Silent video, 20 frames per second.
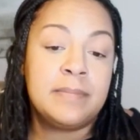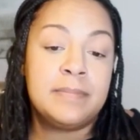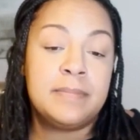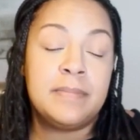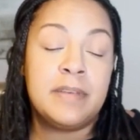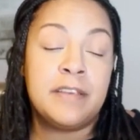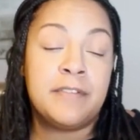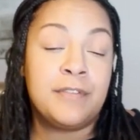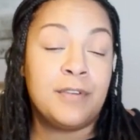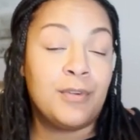
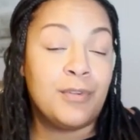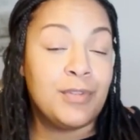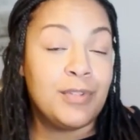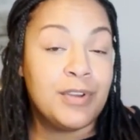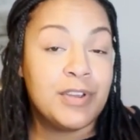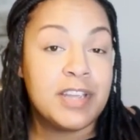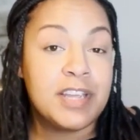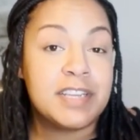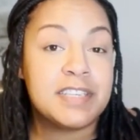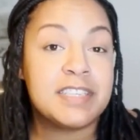If you're
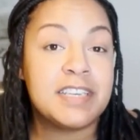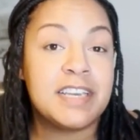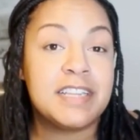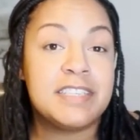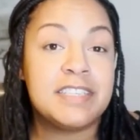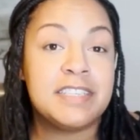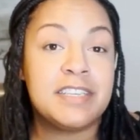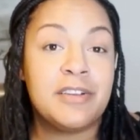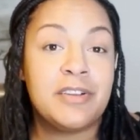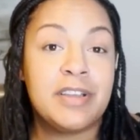looking to get
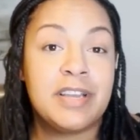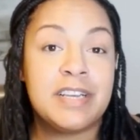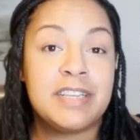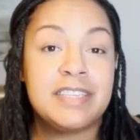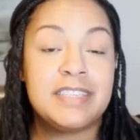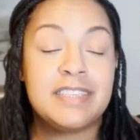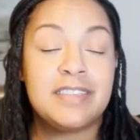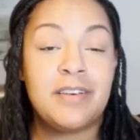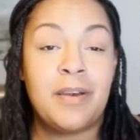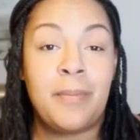
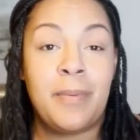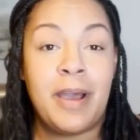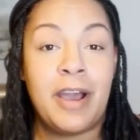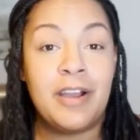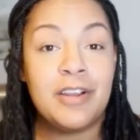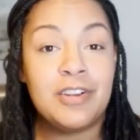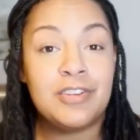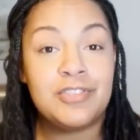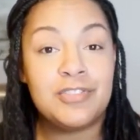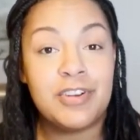serious about
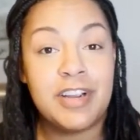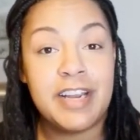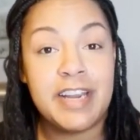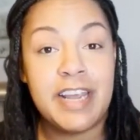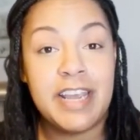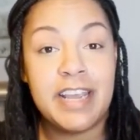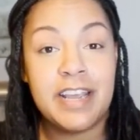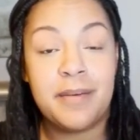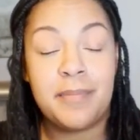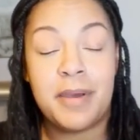your
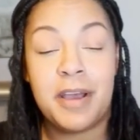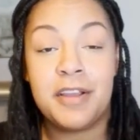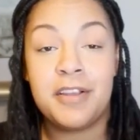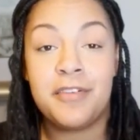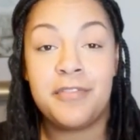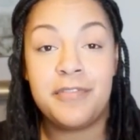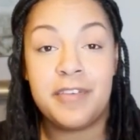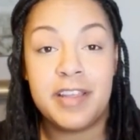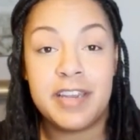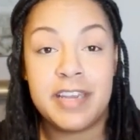training, about your
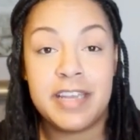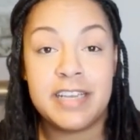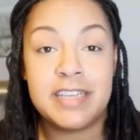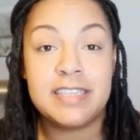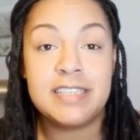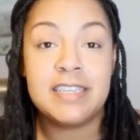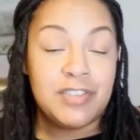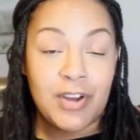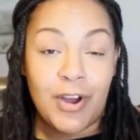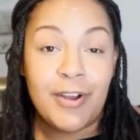fitness,
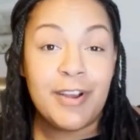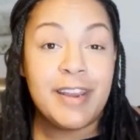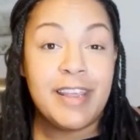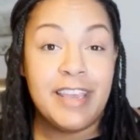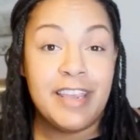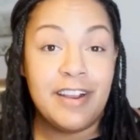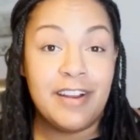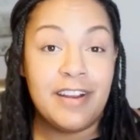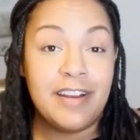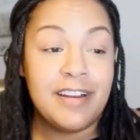start
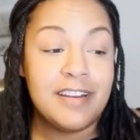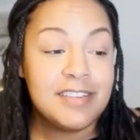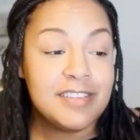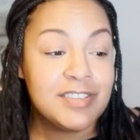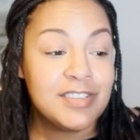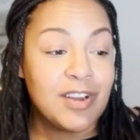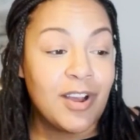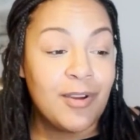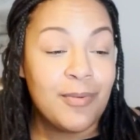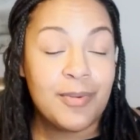here,
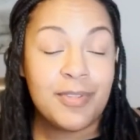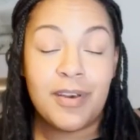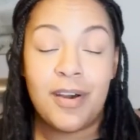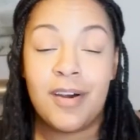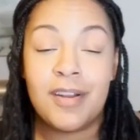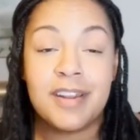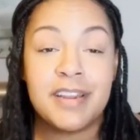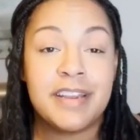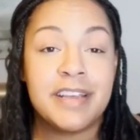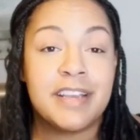start with
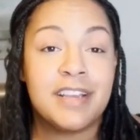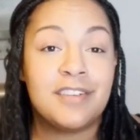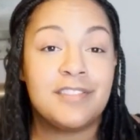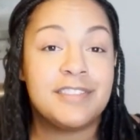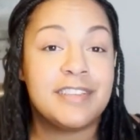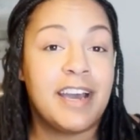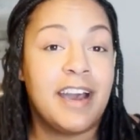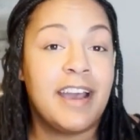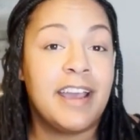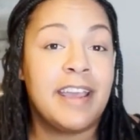auditing your
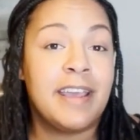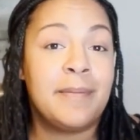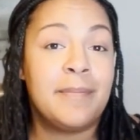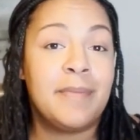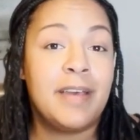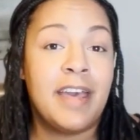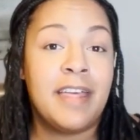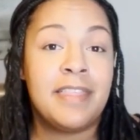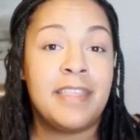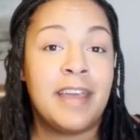time,
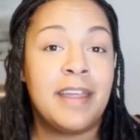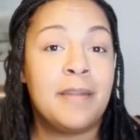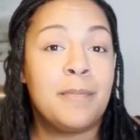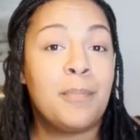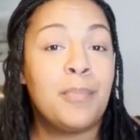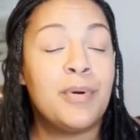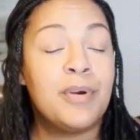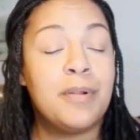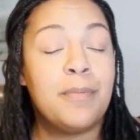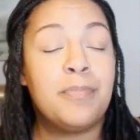and then
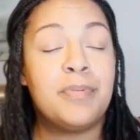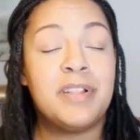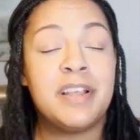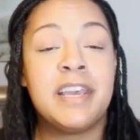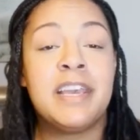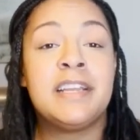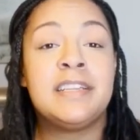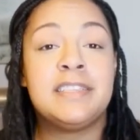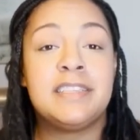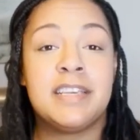put a
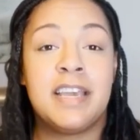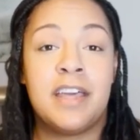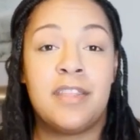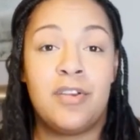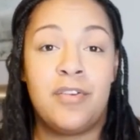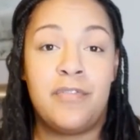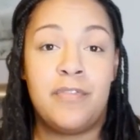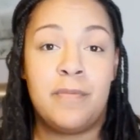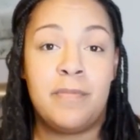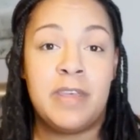plan
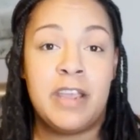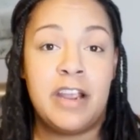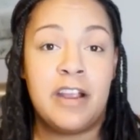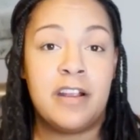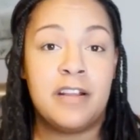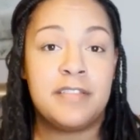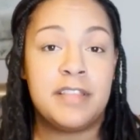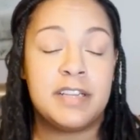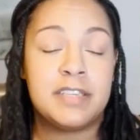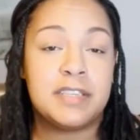together from
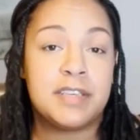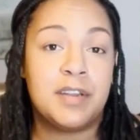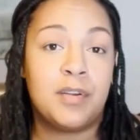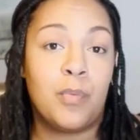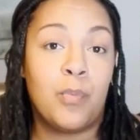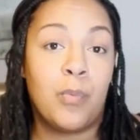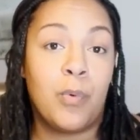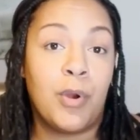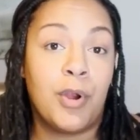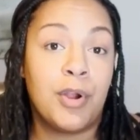there that's gonna
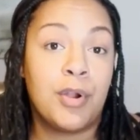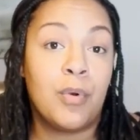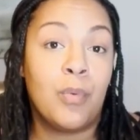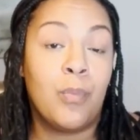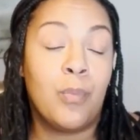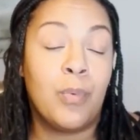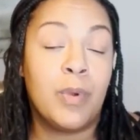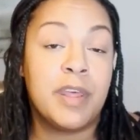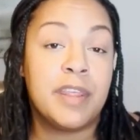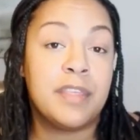work
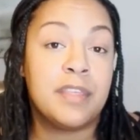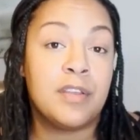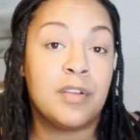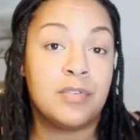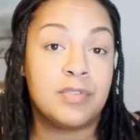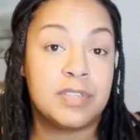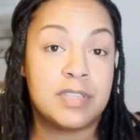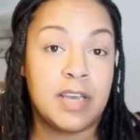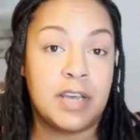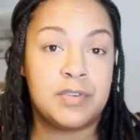with your
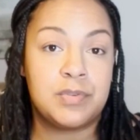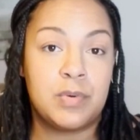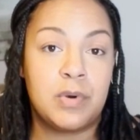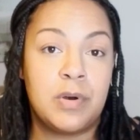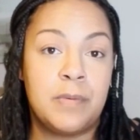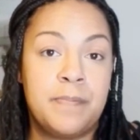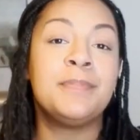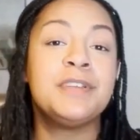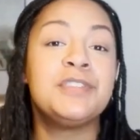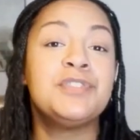
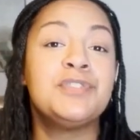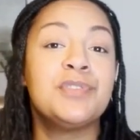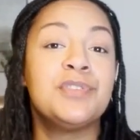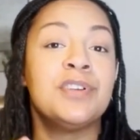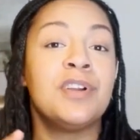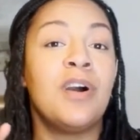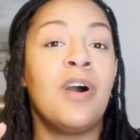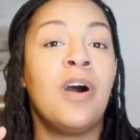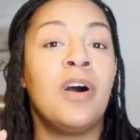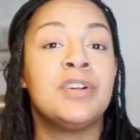schedule. Be sure
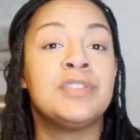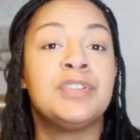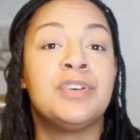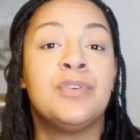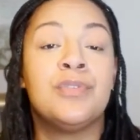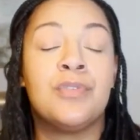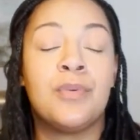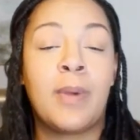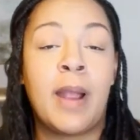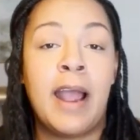to also
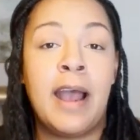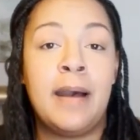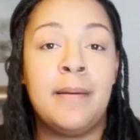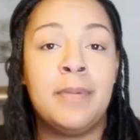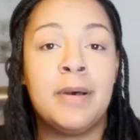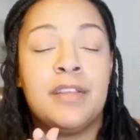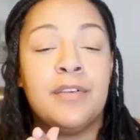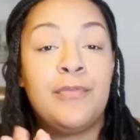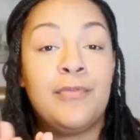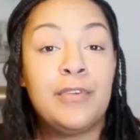grab
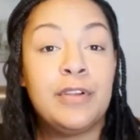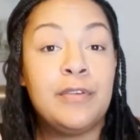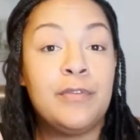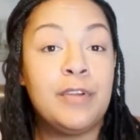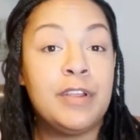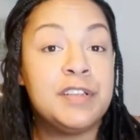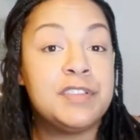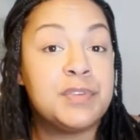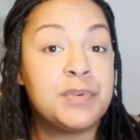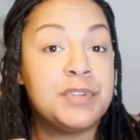the free
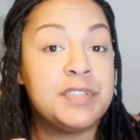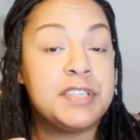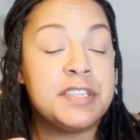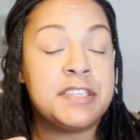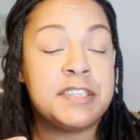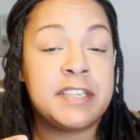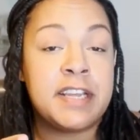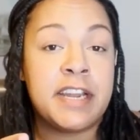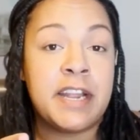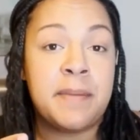resources
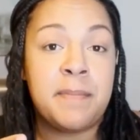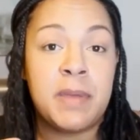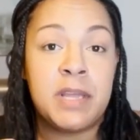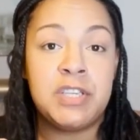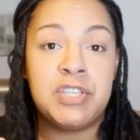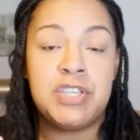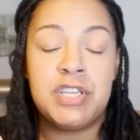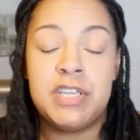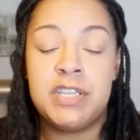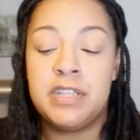that I
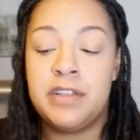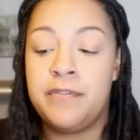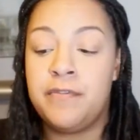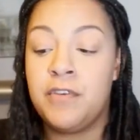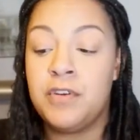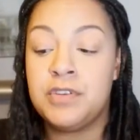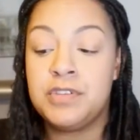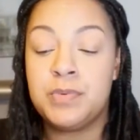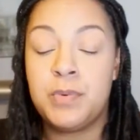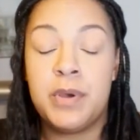mentioned. The
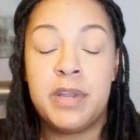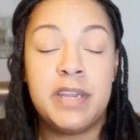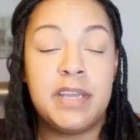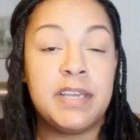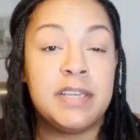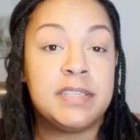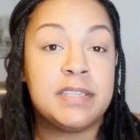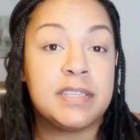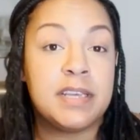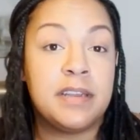first one
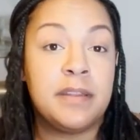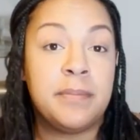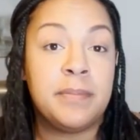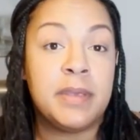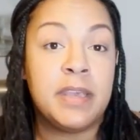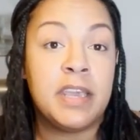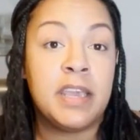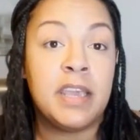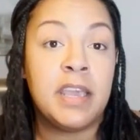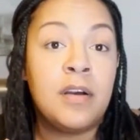is gonna
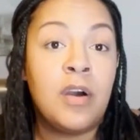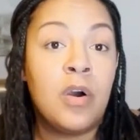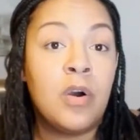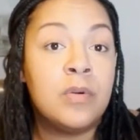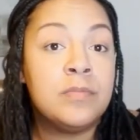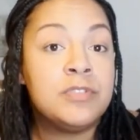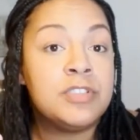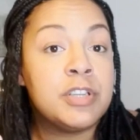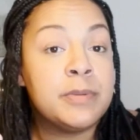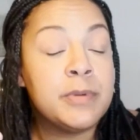be
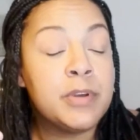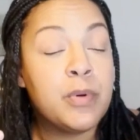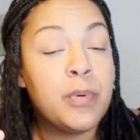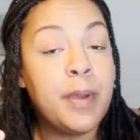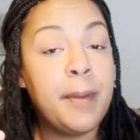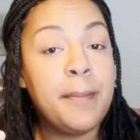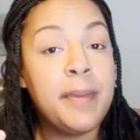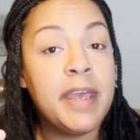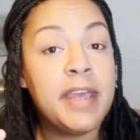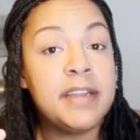home gym
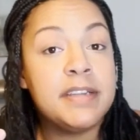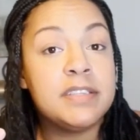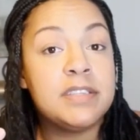equipment.